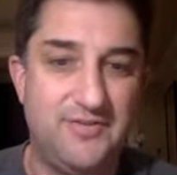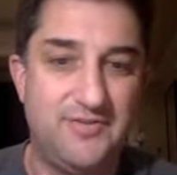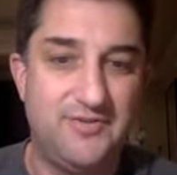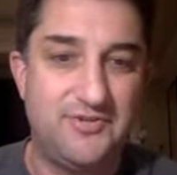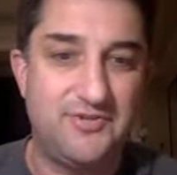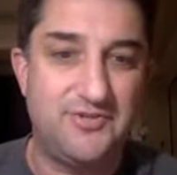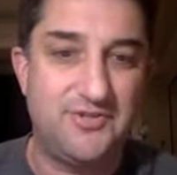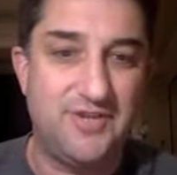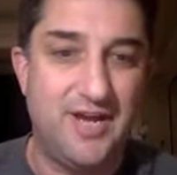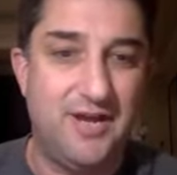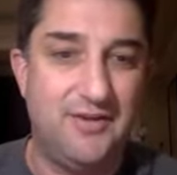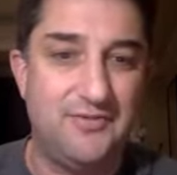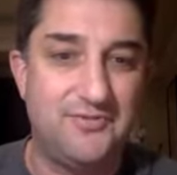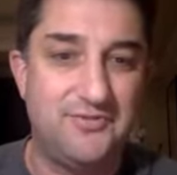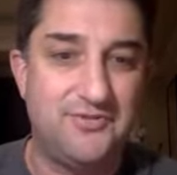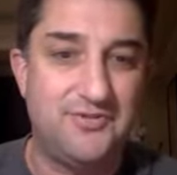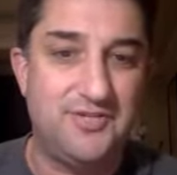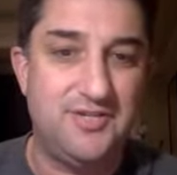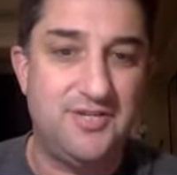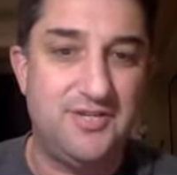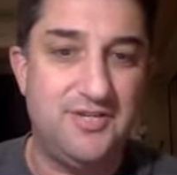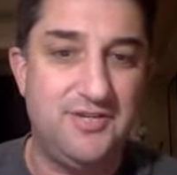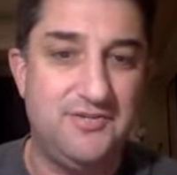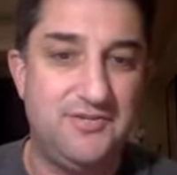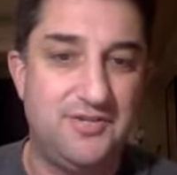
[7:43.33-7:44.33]
in the South
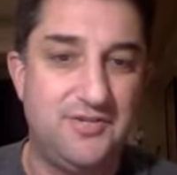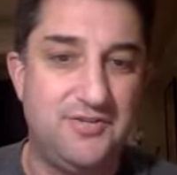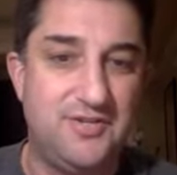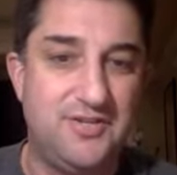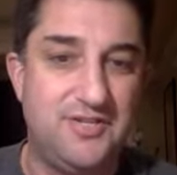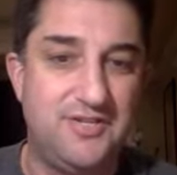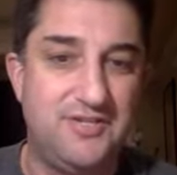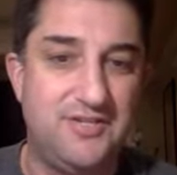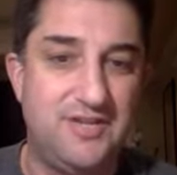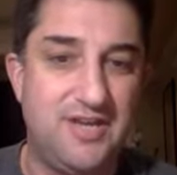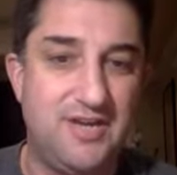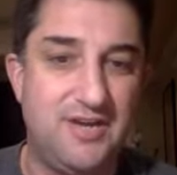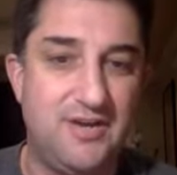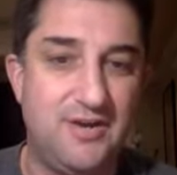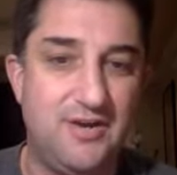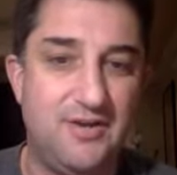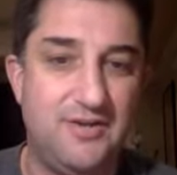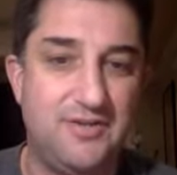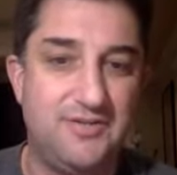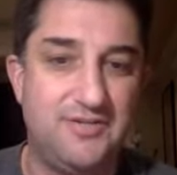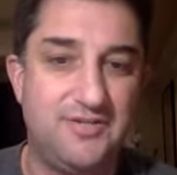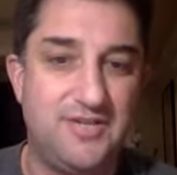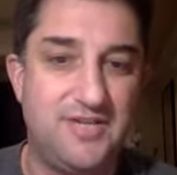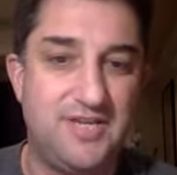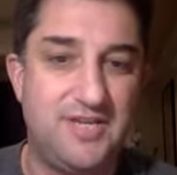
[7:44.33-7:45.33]
Seas, and they take
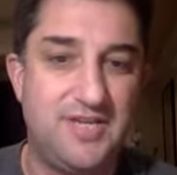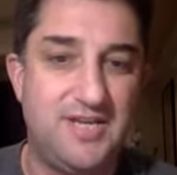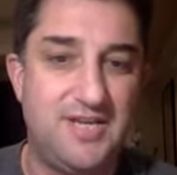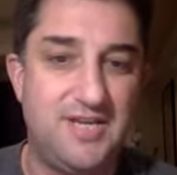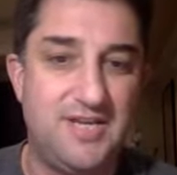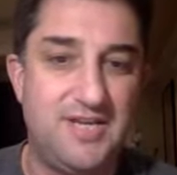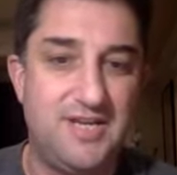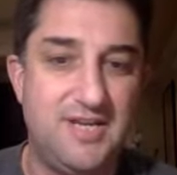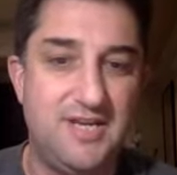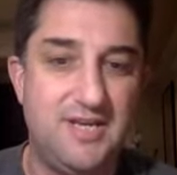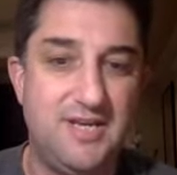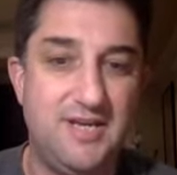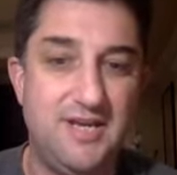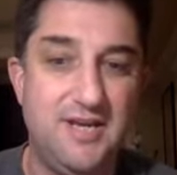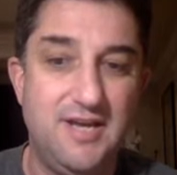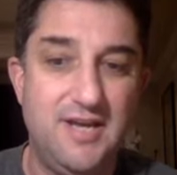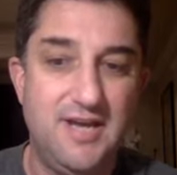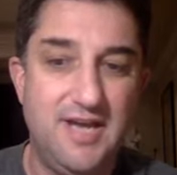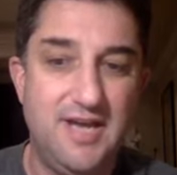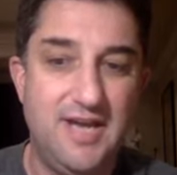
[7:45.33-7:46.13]
on Tahiti